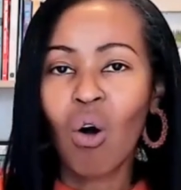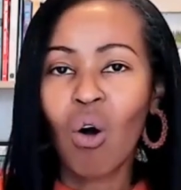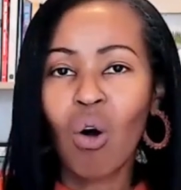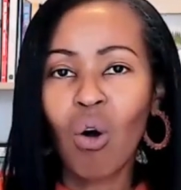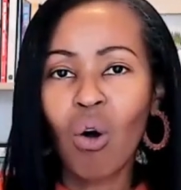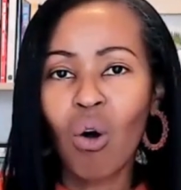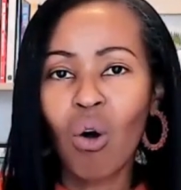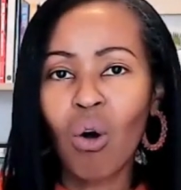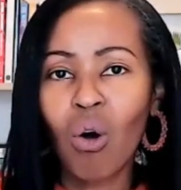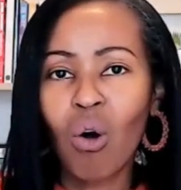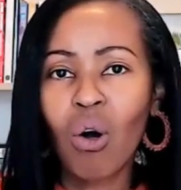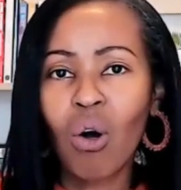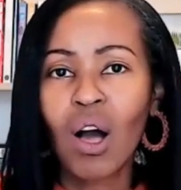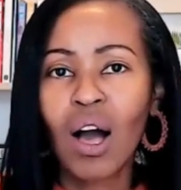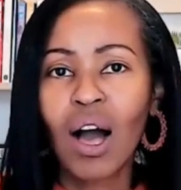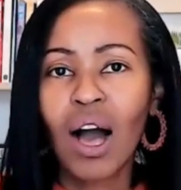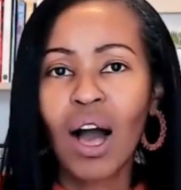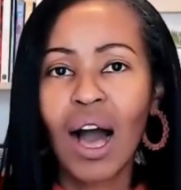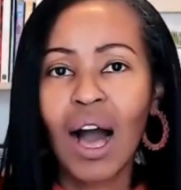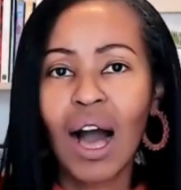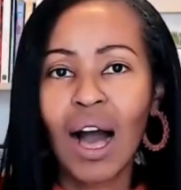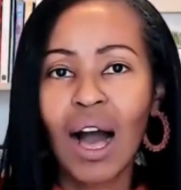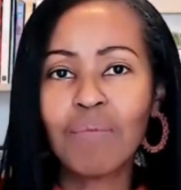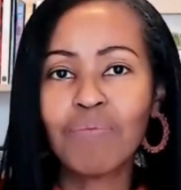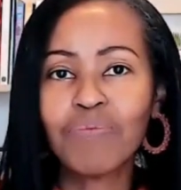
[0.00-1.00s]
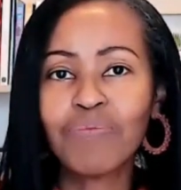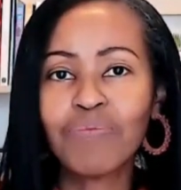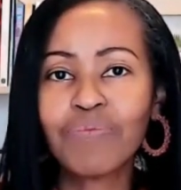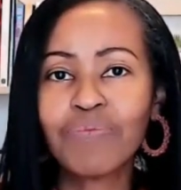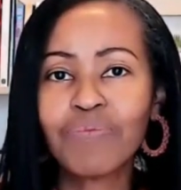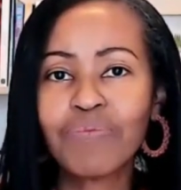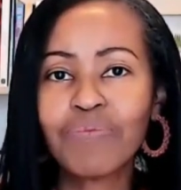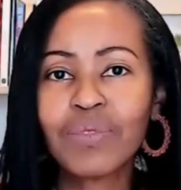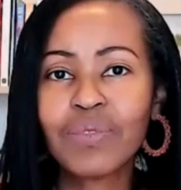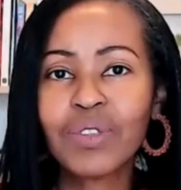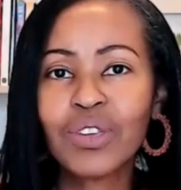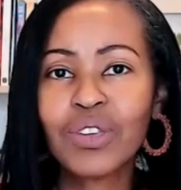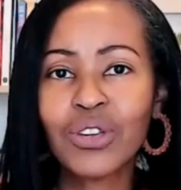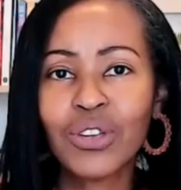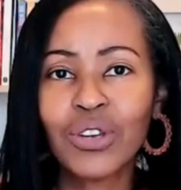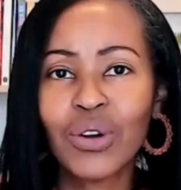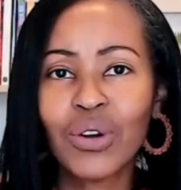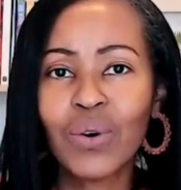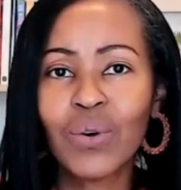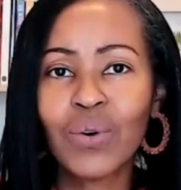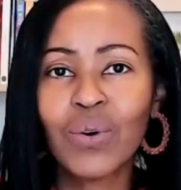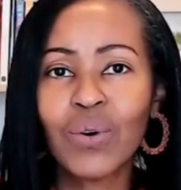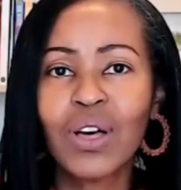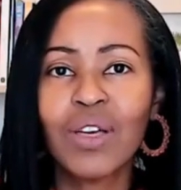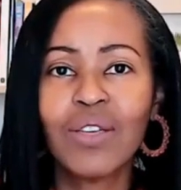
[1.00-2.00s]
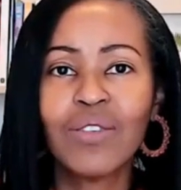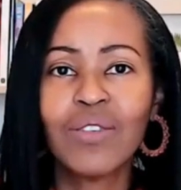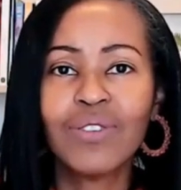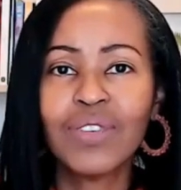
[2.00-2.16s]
or oh, um you know